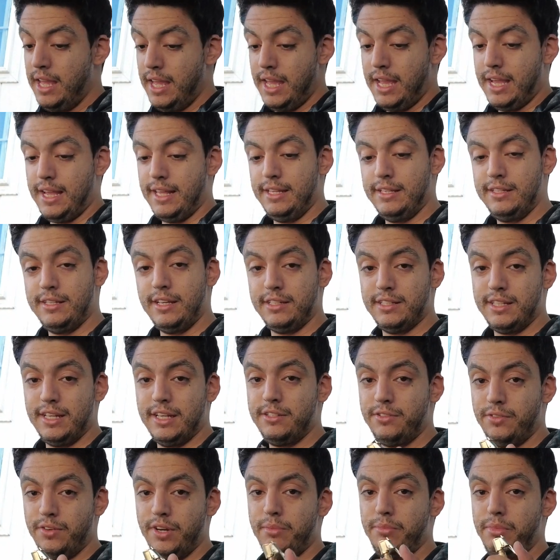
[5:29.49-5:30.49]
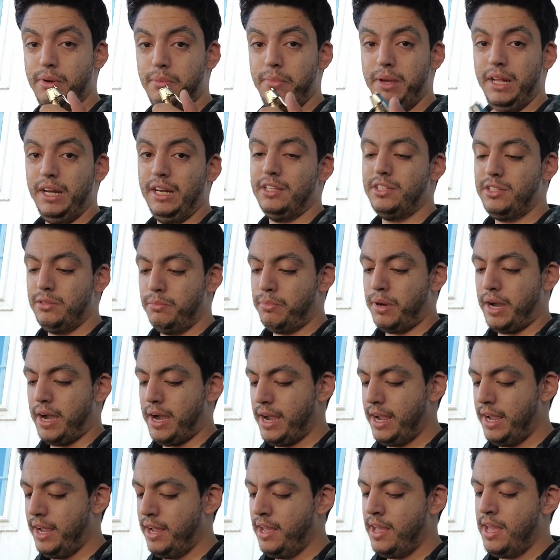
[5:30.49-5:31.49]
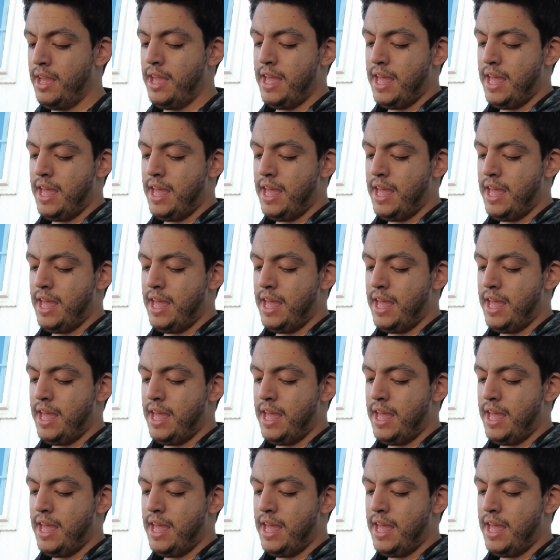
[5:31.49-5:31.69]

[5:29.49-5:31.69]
and this accessory I've been meaning to buy.